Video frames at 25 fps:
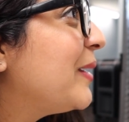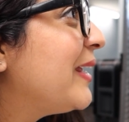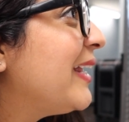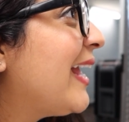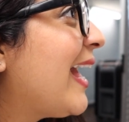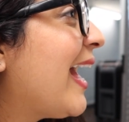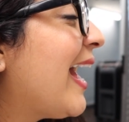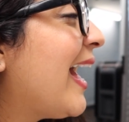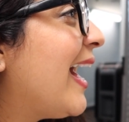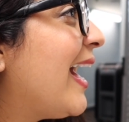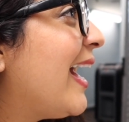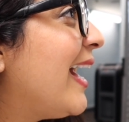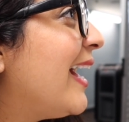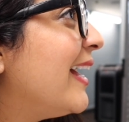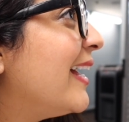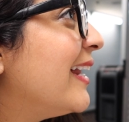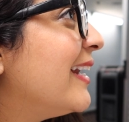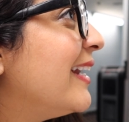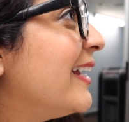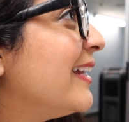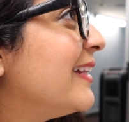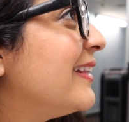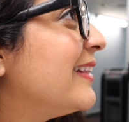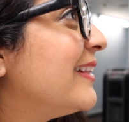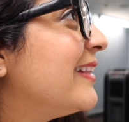We
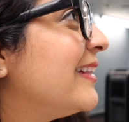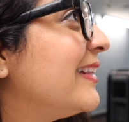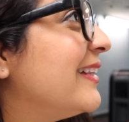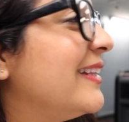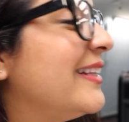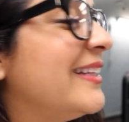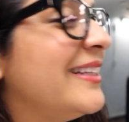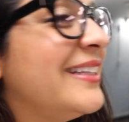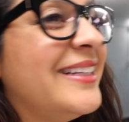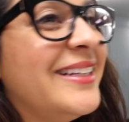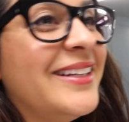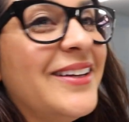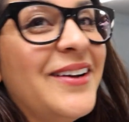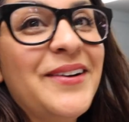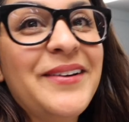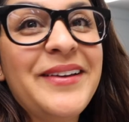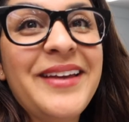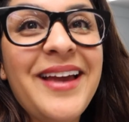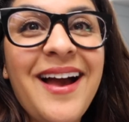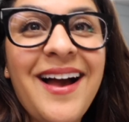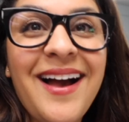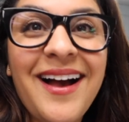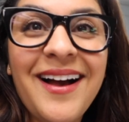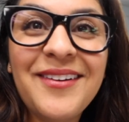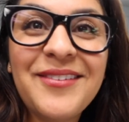had... Oh
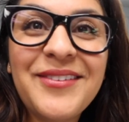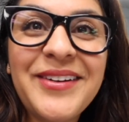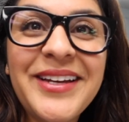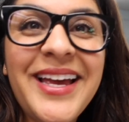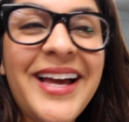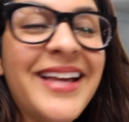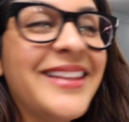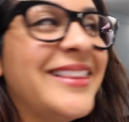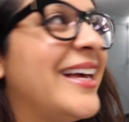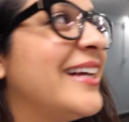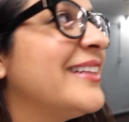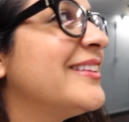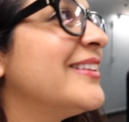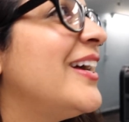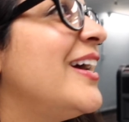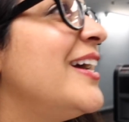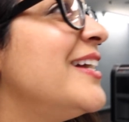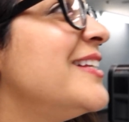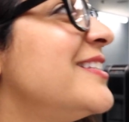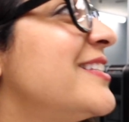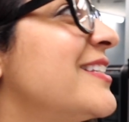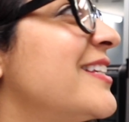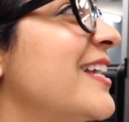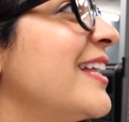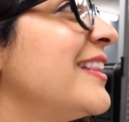yeah, we had that
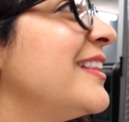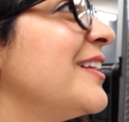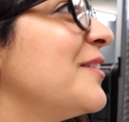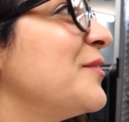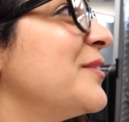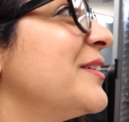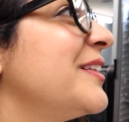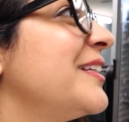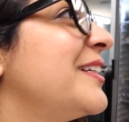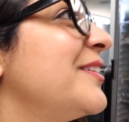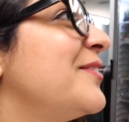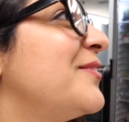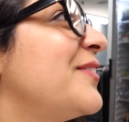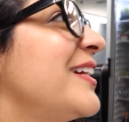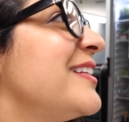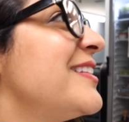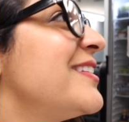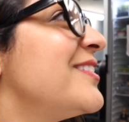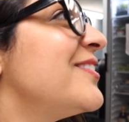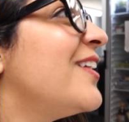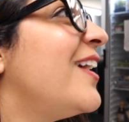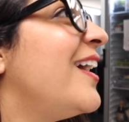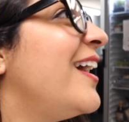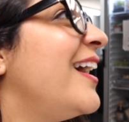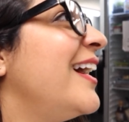lunch at that really good
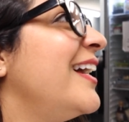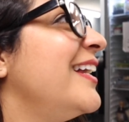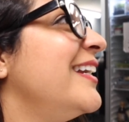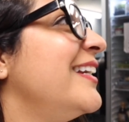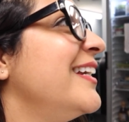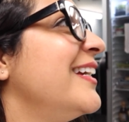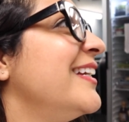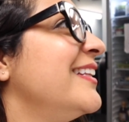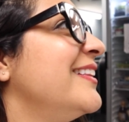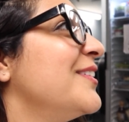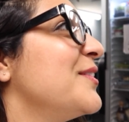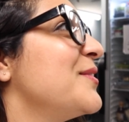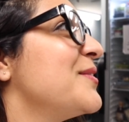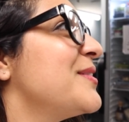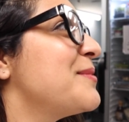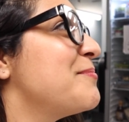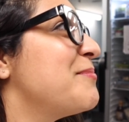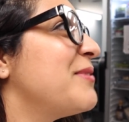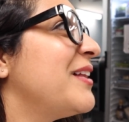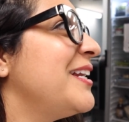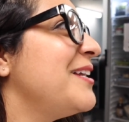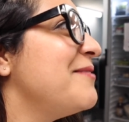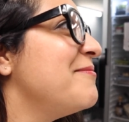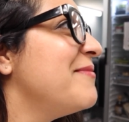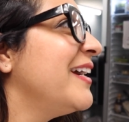restaurant and those
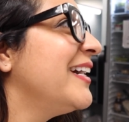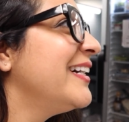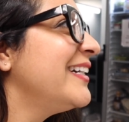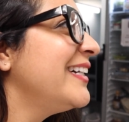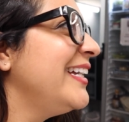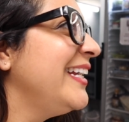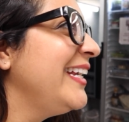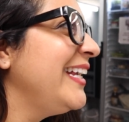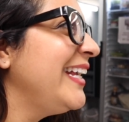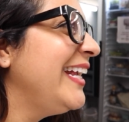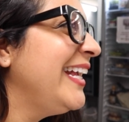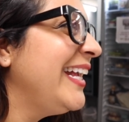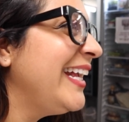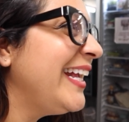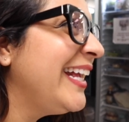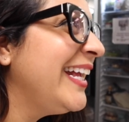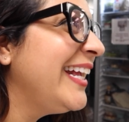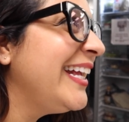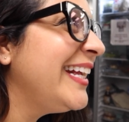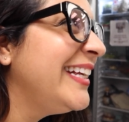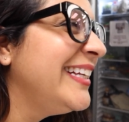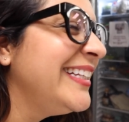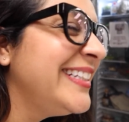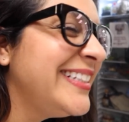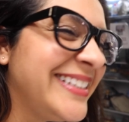Bloody Marys.
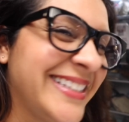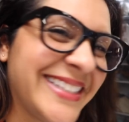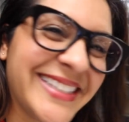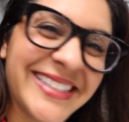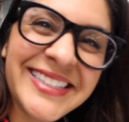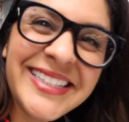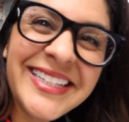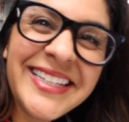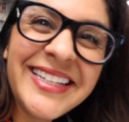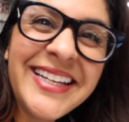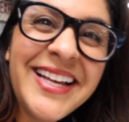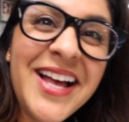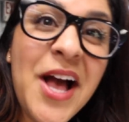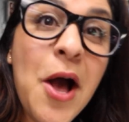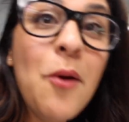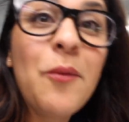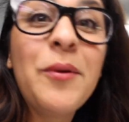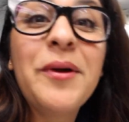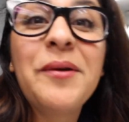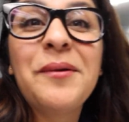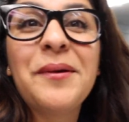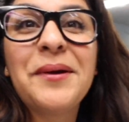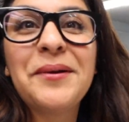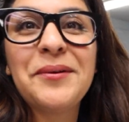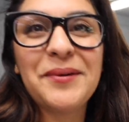
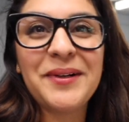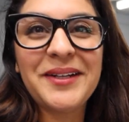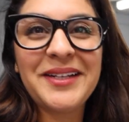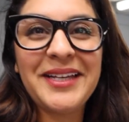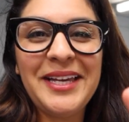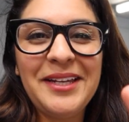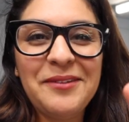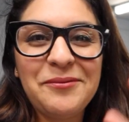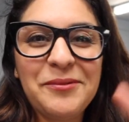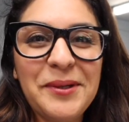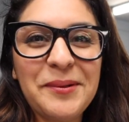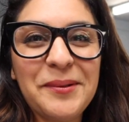We weren't working.